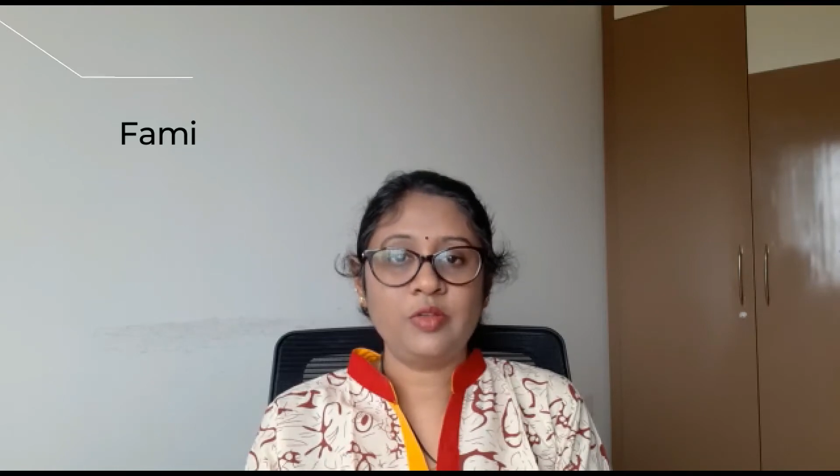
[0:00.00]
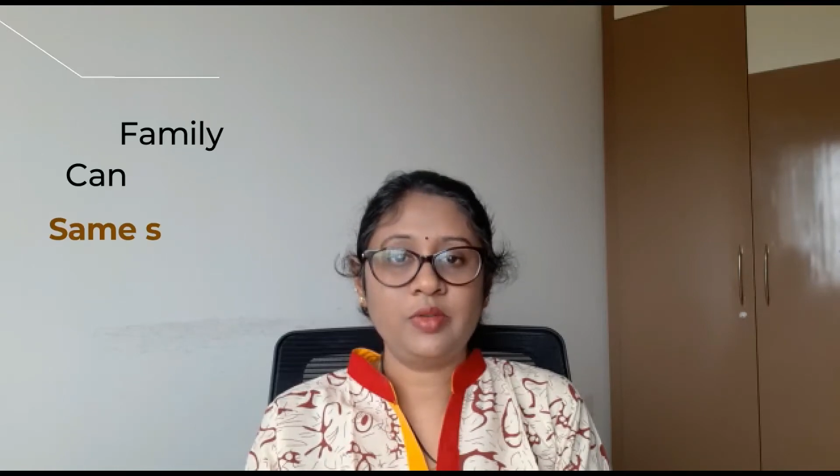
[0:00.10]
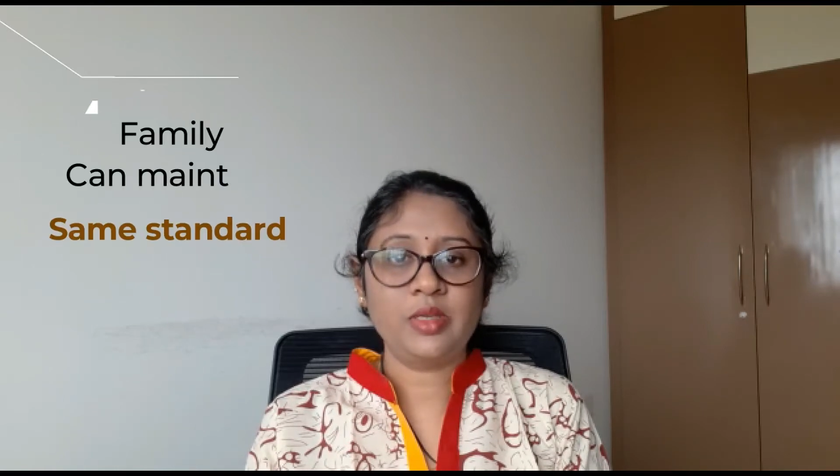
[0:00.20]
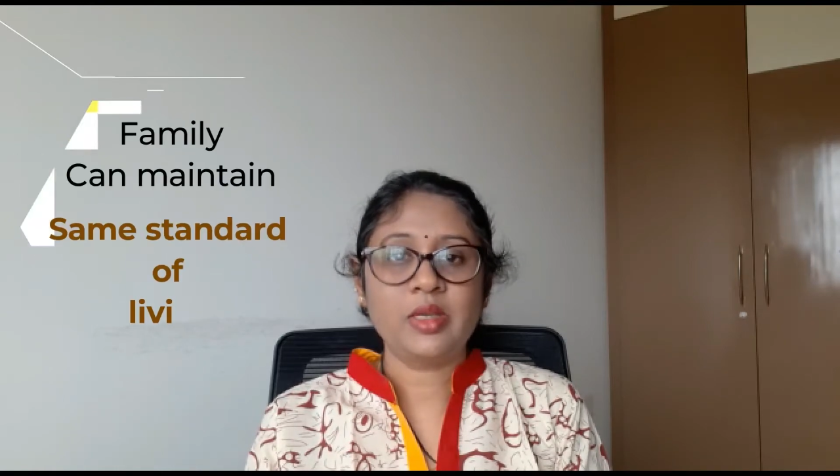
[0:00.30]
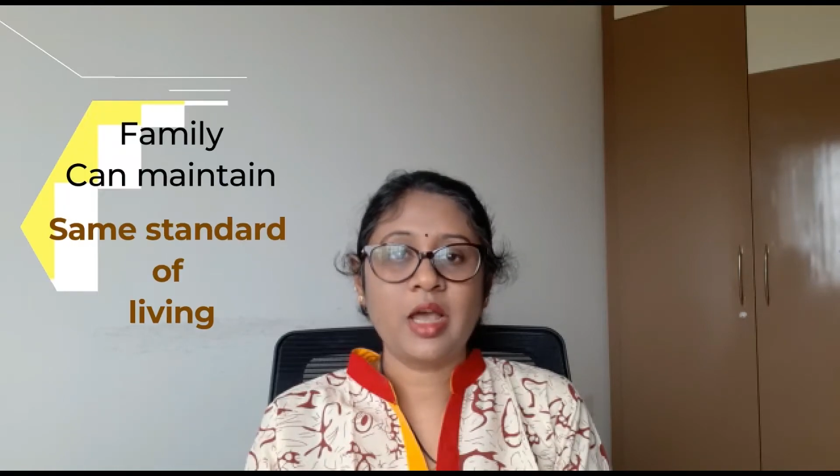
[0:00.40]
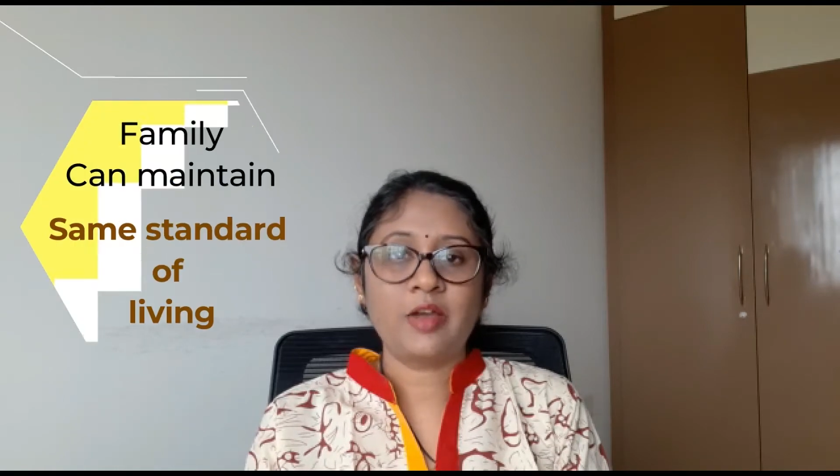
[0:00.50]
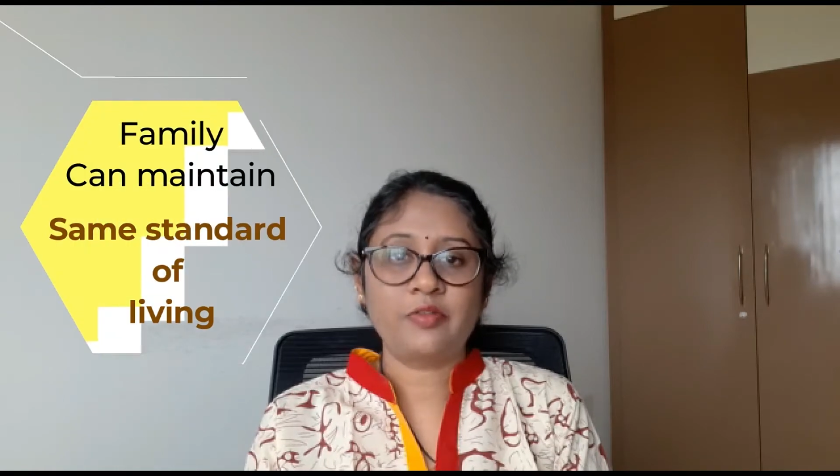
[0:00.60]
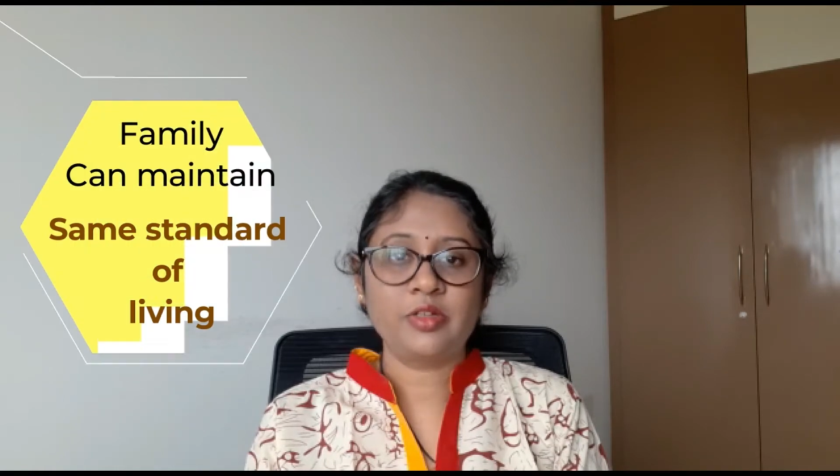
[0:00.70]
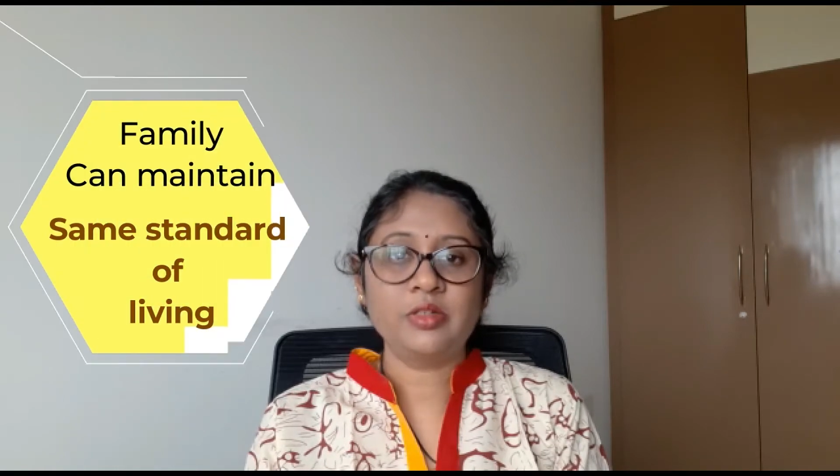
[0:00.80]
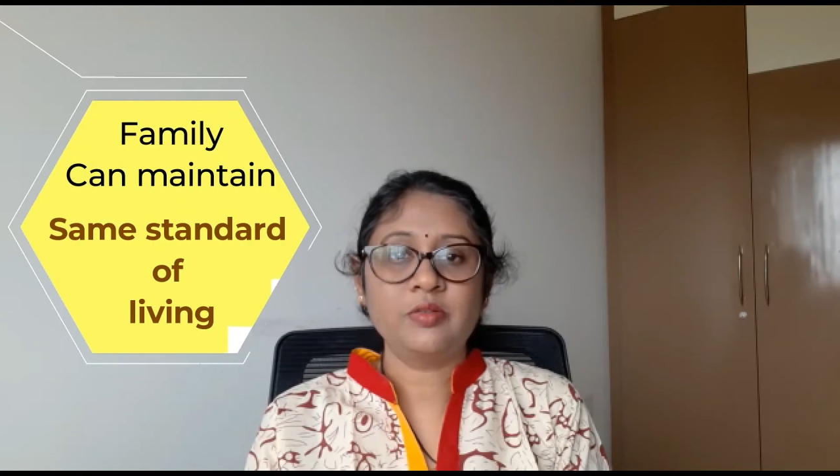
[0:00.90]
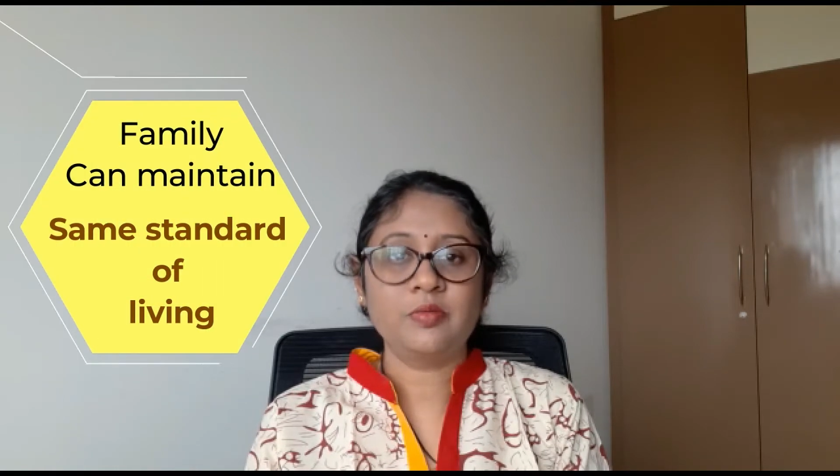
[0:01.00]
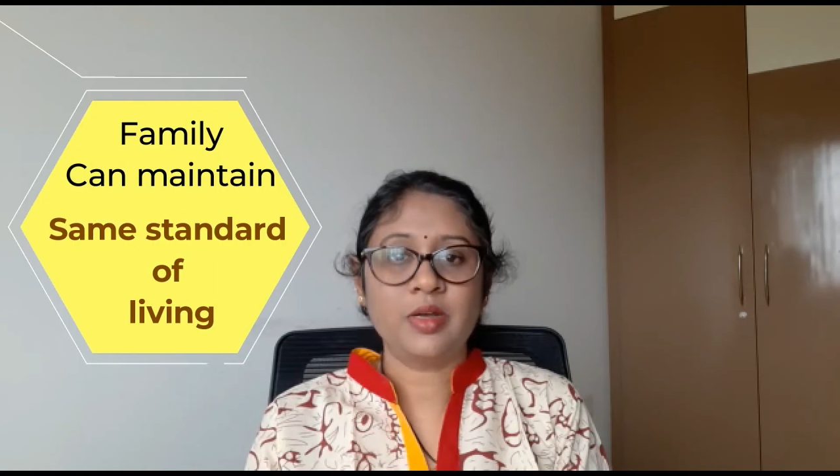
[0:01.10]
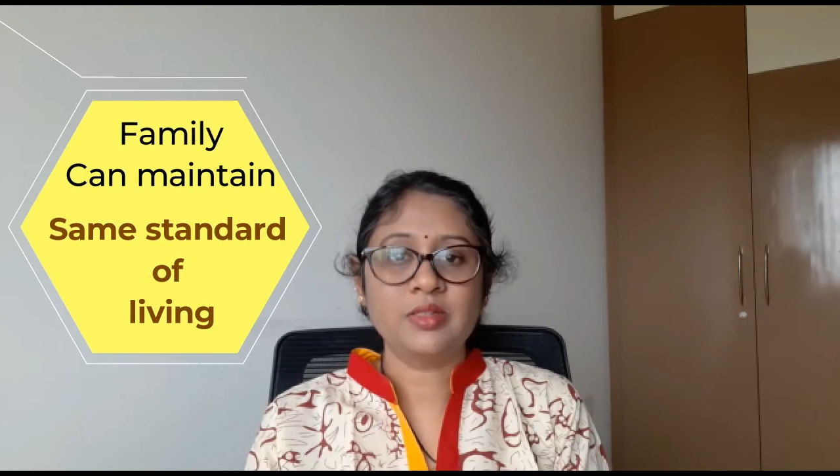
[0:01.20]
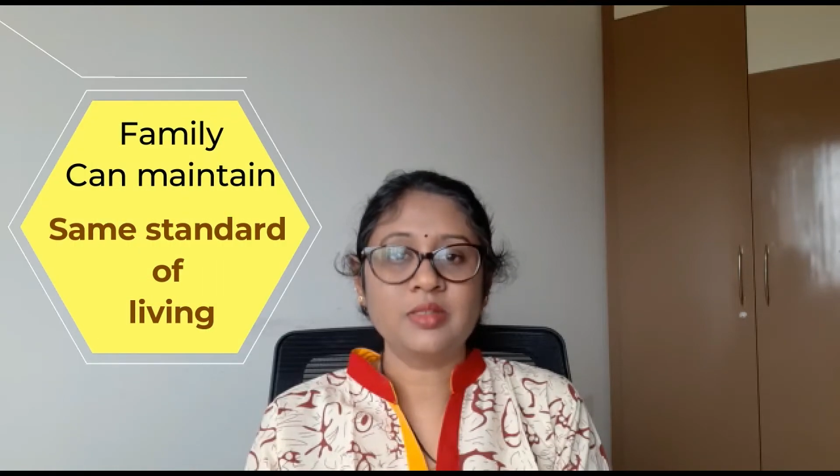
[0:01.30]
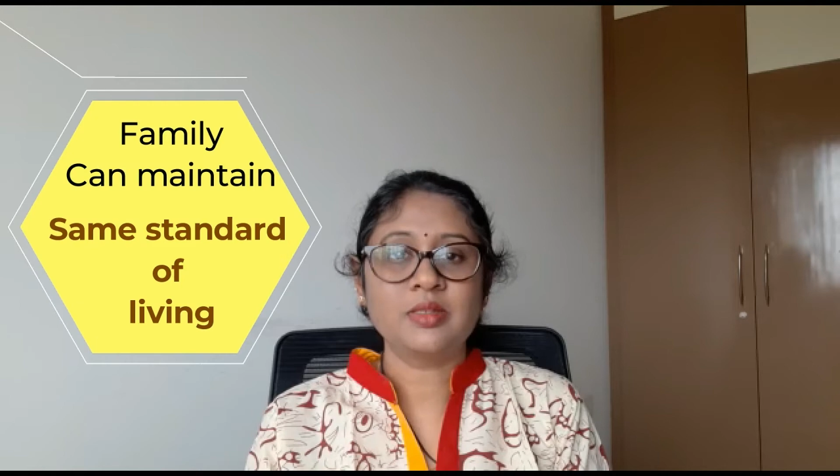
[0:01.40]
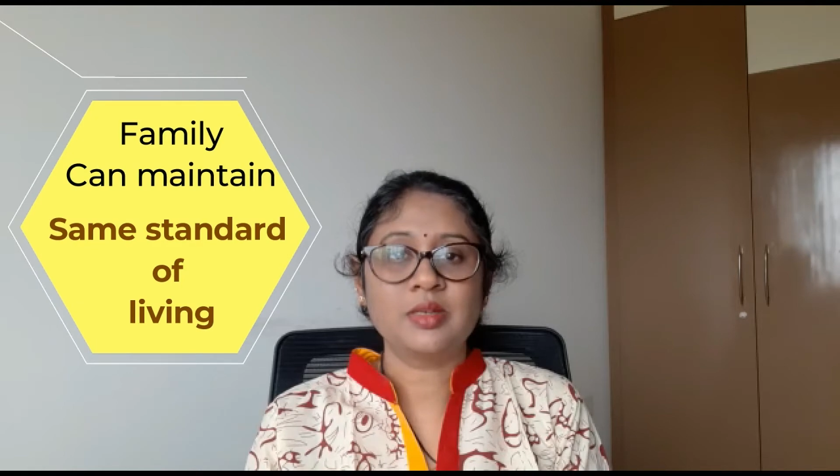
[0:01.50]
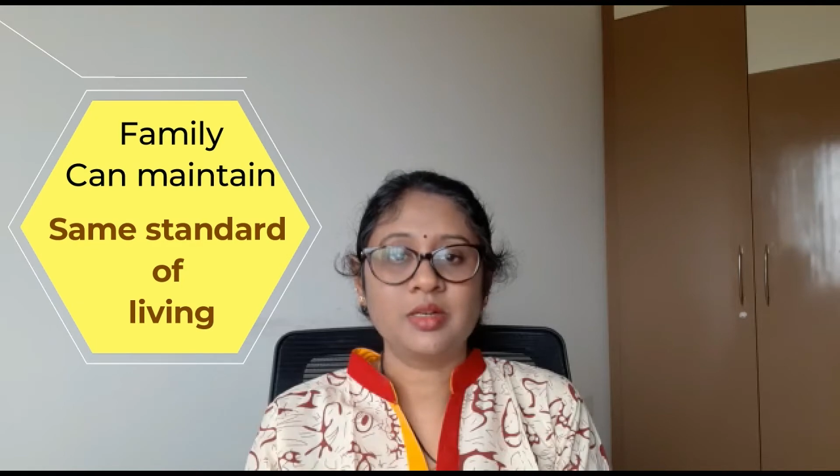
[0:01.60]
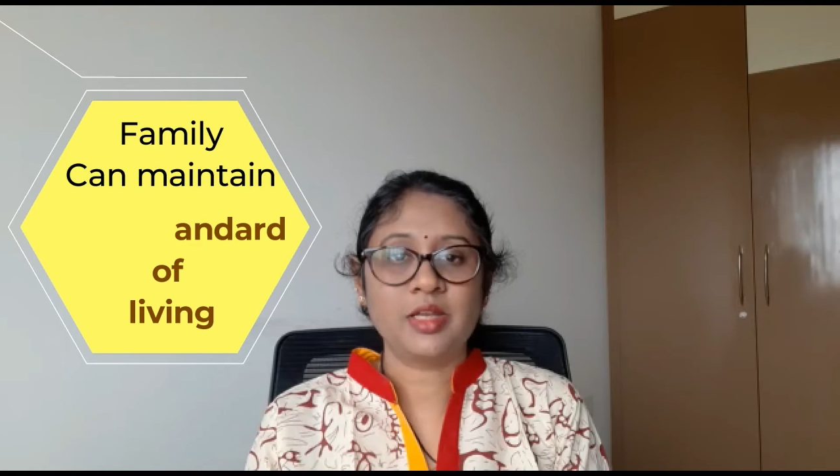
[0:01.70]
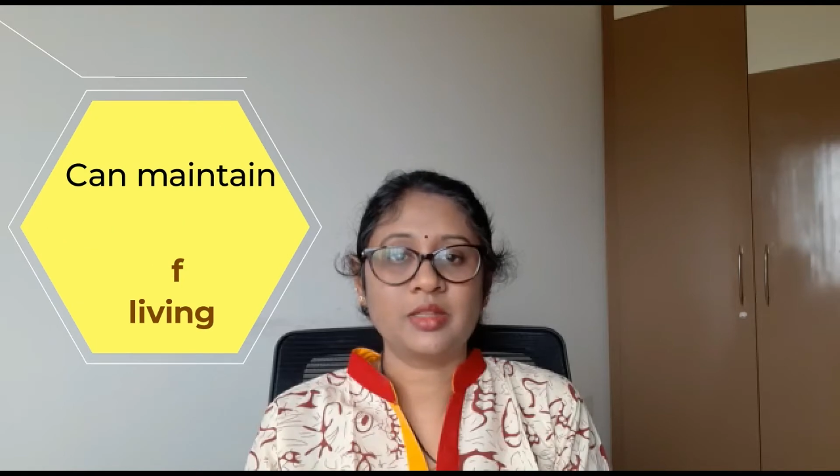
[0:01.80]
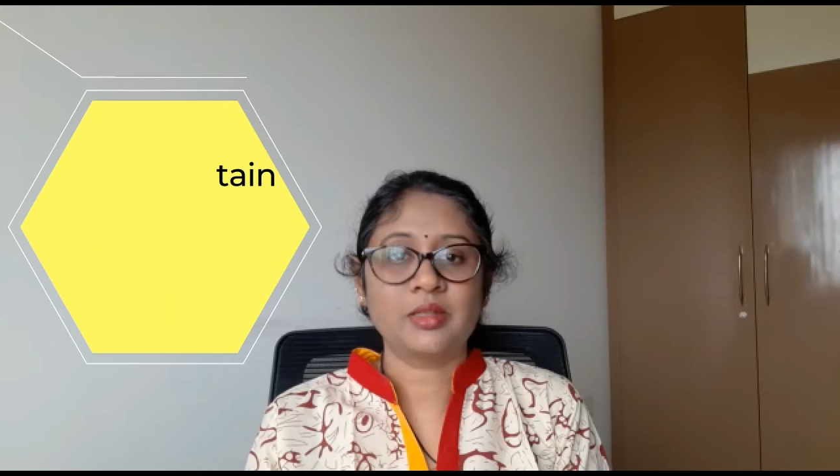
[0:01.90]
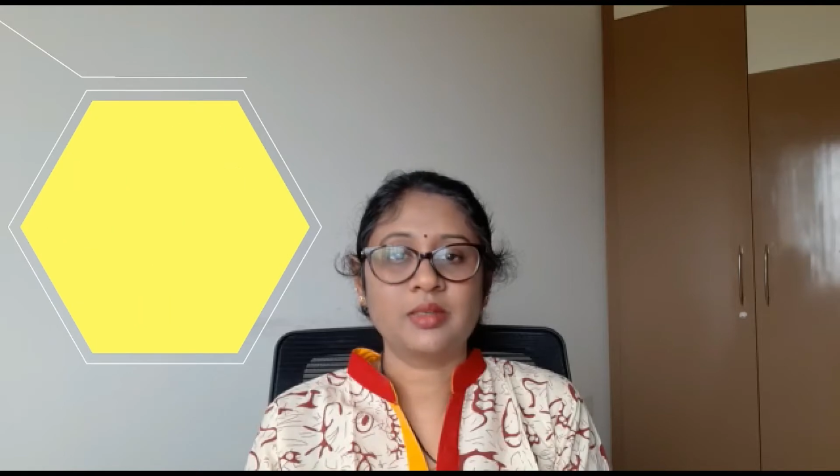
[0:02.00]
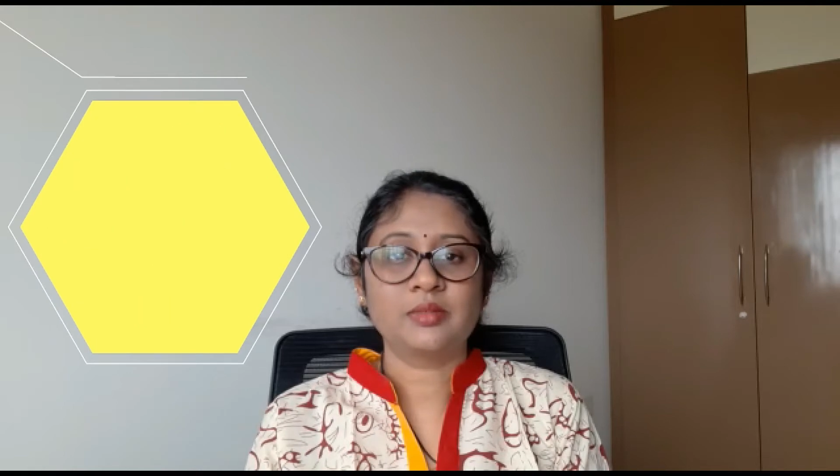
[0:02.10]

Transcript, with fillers: living after one's death.